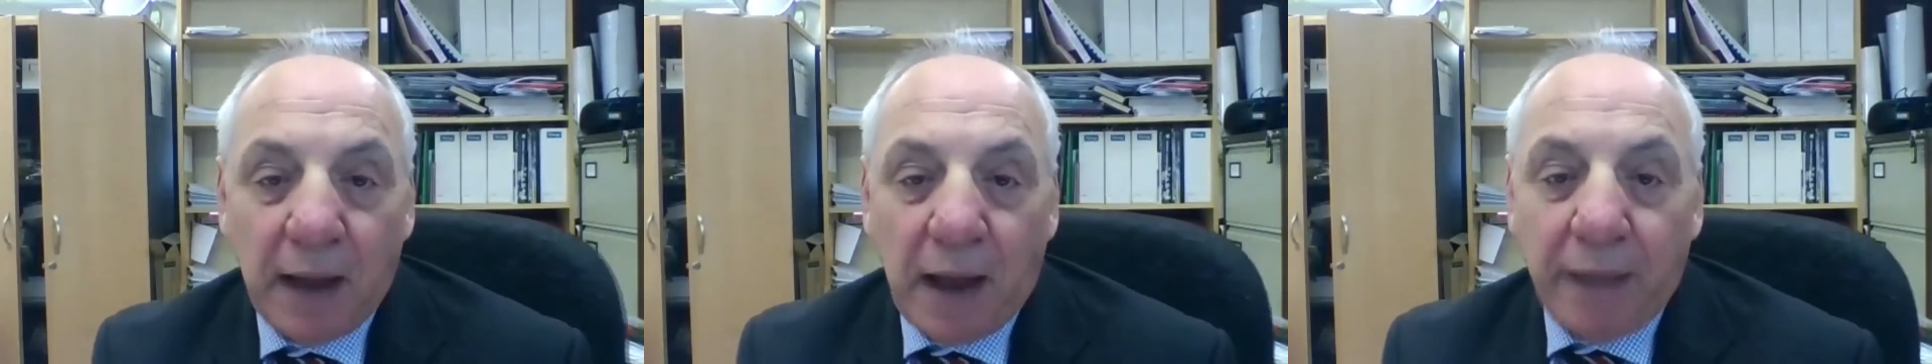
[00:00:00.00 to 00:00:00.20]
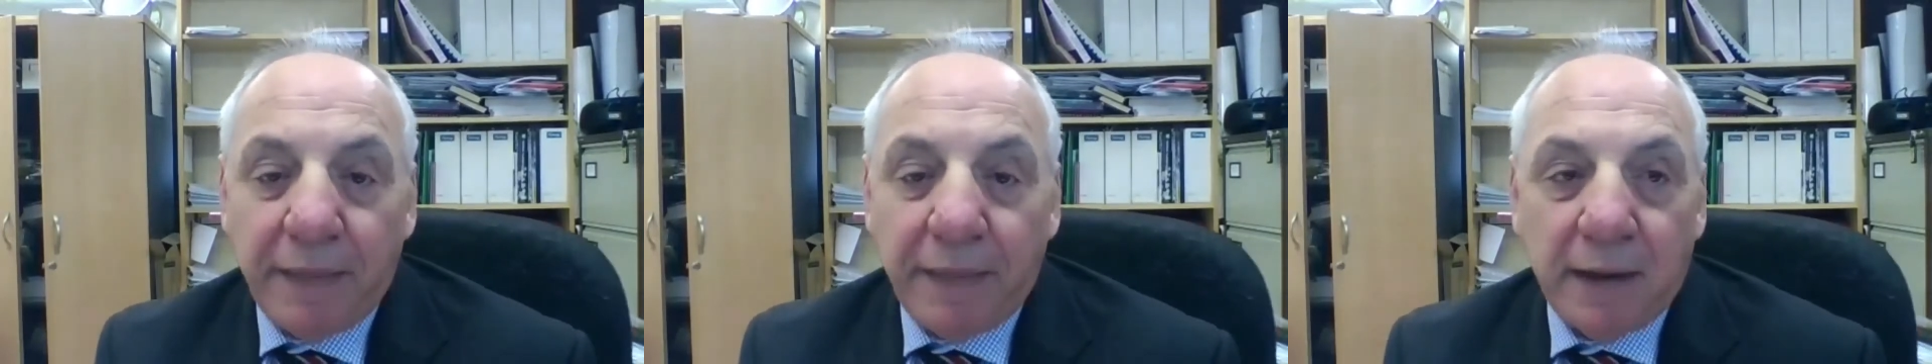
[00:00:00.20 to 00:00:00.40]

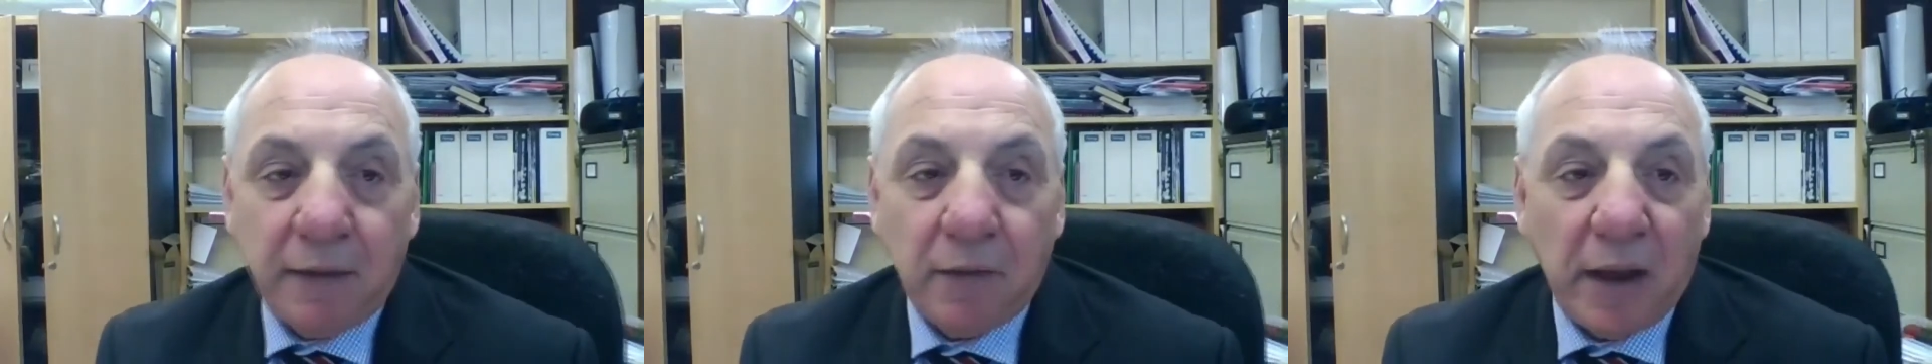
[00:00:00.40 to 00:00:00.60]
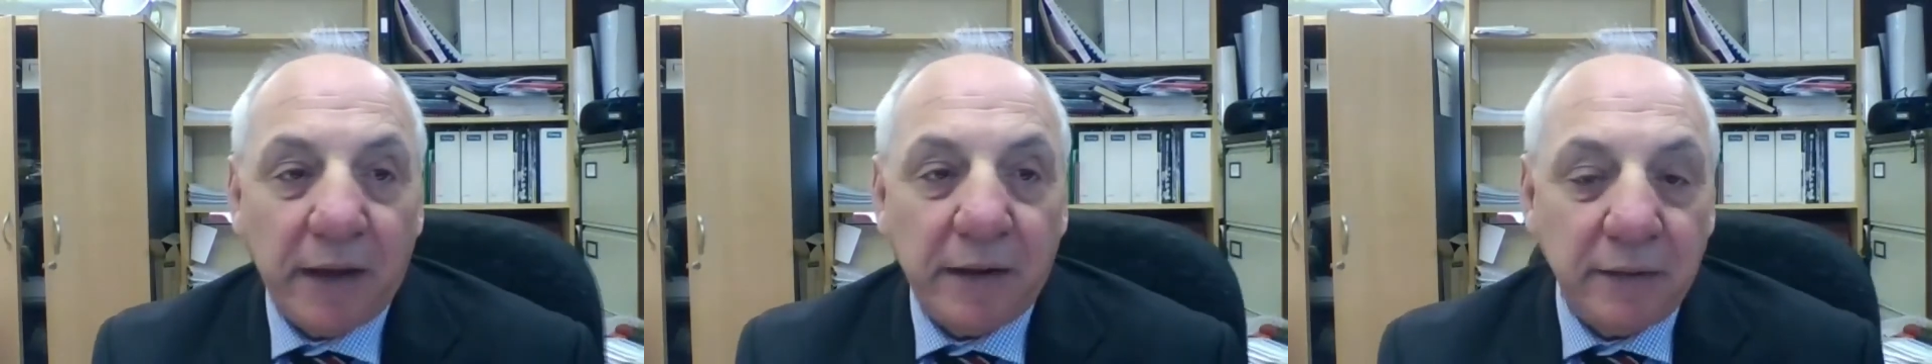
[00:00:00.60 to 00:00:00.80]
and then
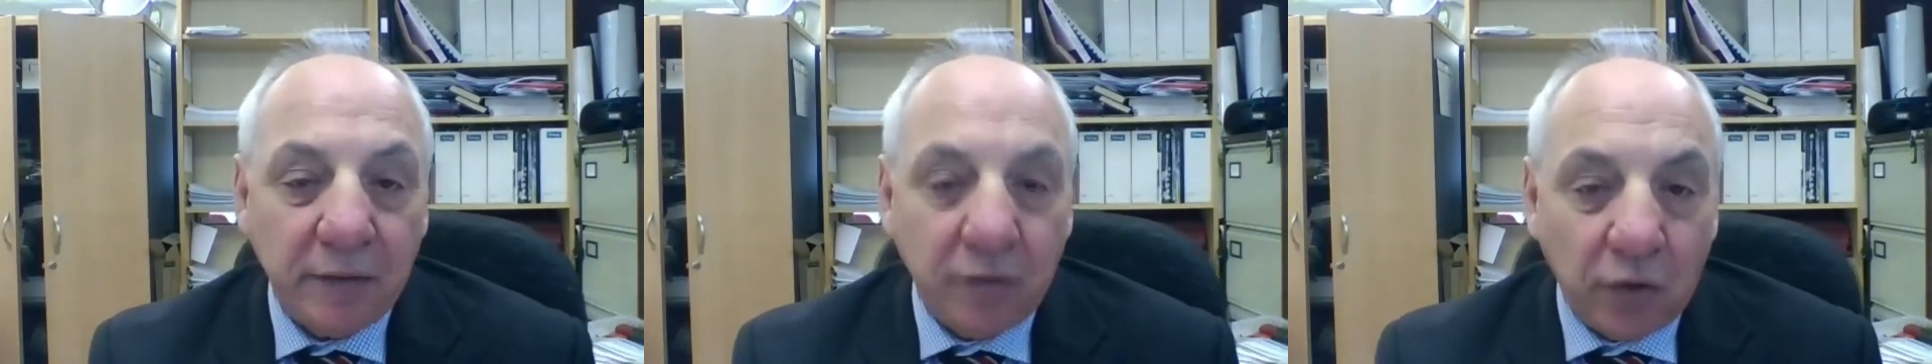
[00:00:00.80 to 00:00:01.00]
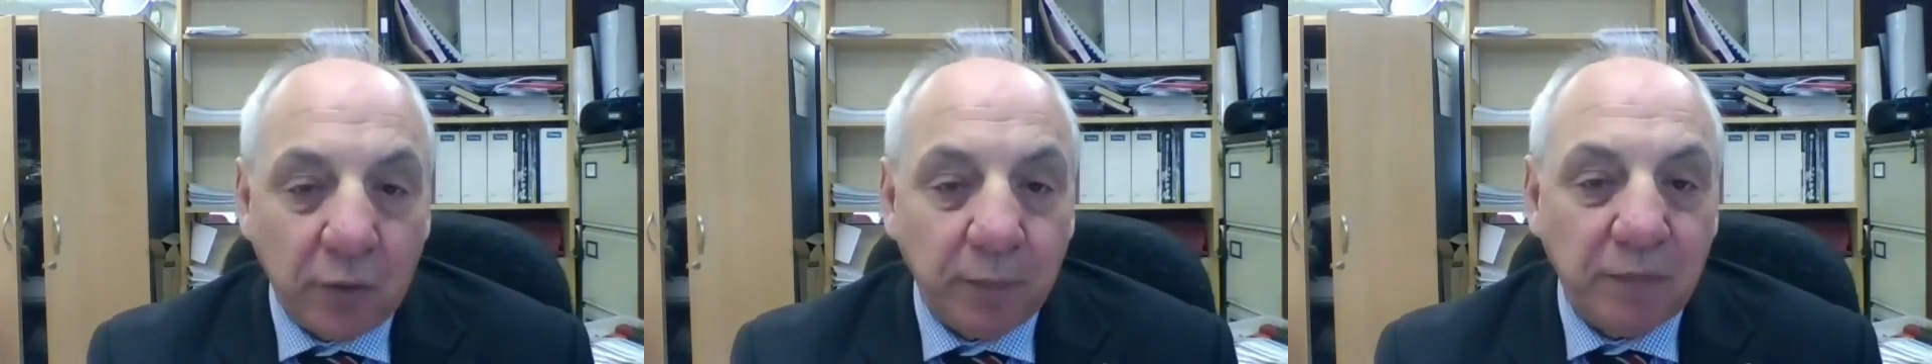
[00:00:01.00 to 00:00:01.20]

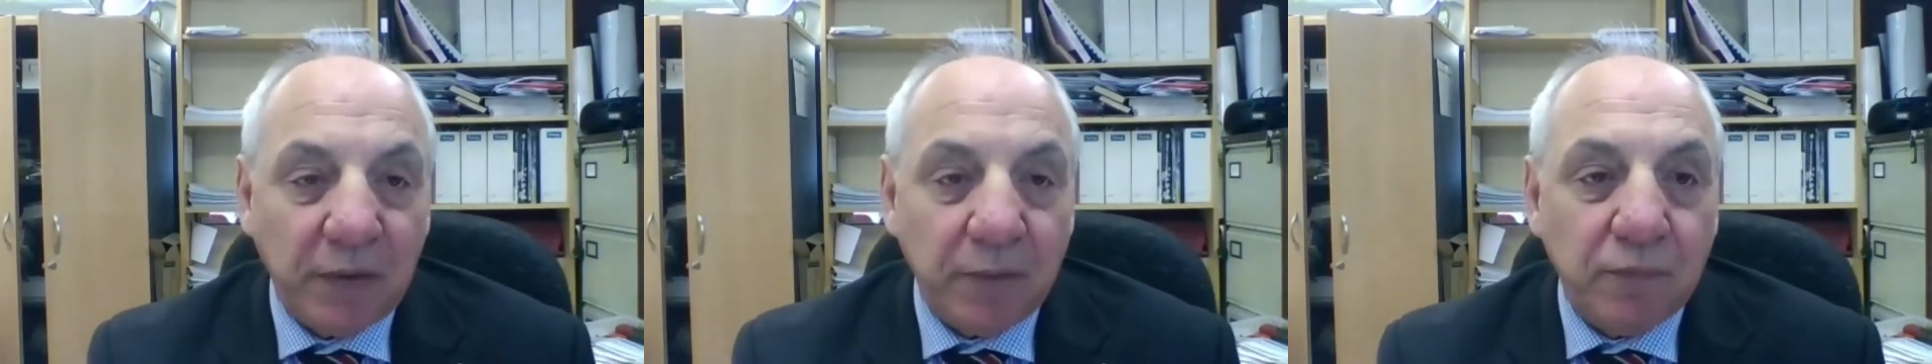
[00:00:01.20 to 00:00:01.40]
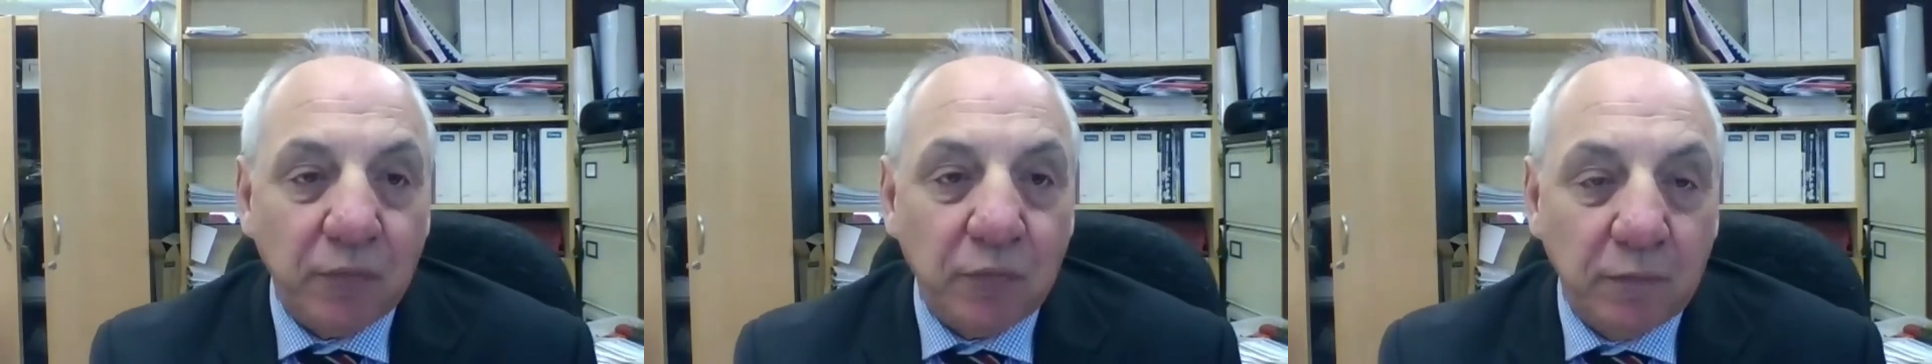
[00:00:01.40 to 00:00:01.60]
undertook
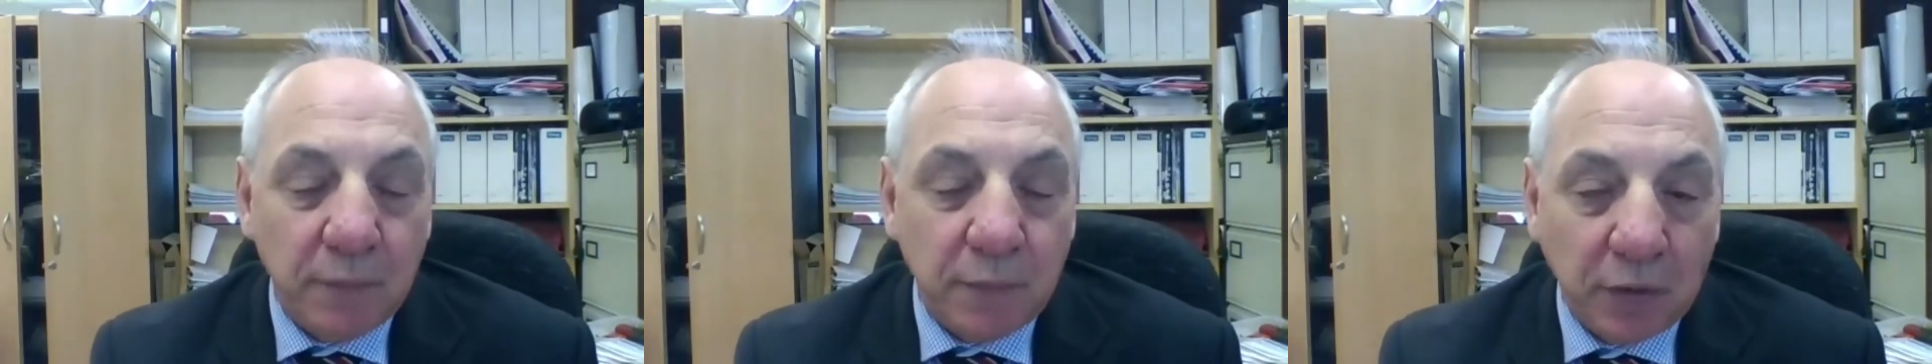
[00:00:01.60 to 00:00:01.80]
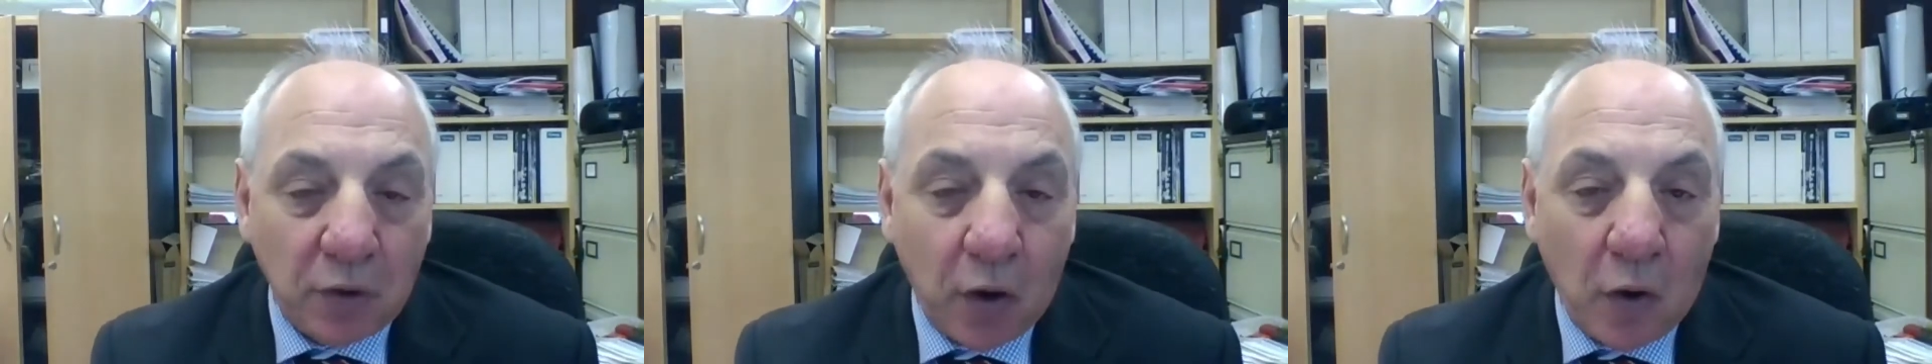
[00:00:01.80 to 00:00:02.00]

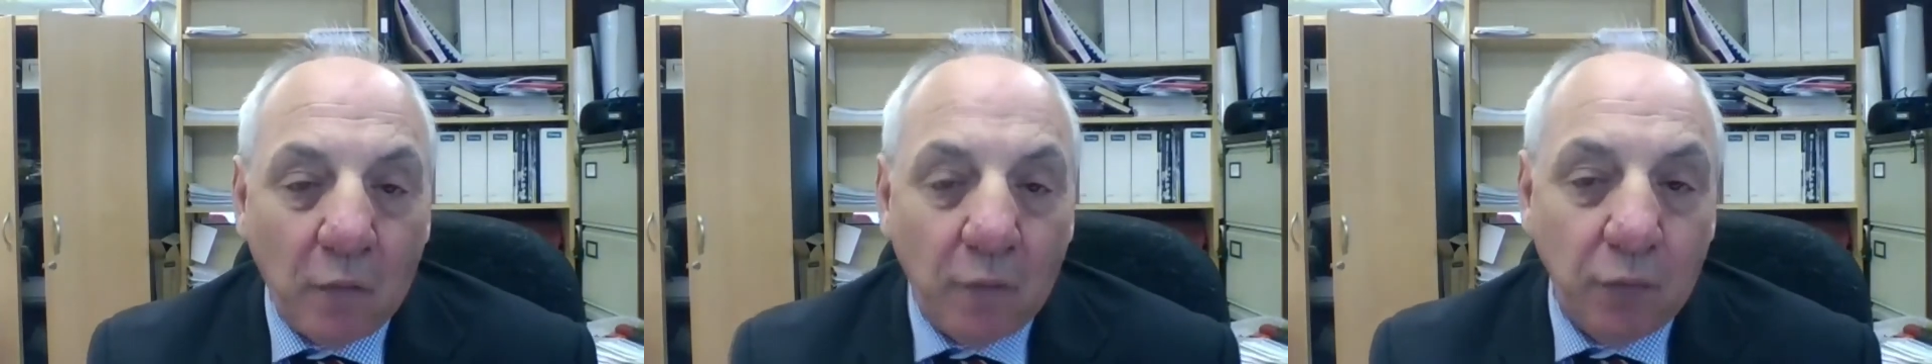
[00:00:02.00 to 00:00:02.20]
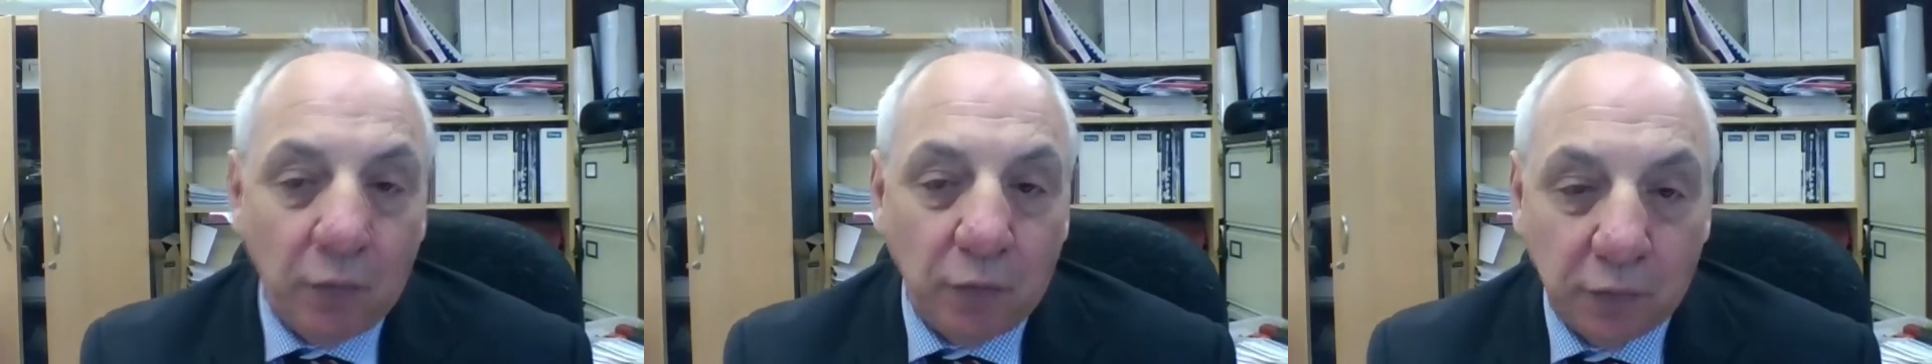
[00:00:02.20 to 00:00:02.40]
improvement
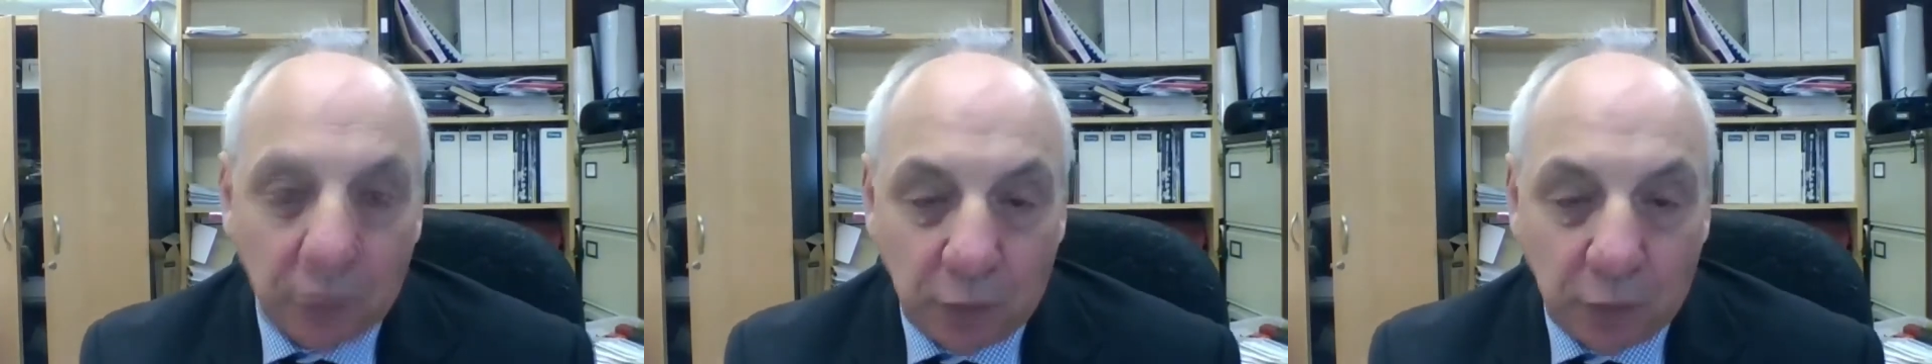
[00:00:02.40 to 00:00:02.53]
of those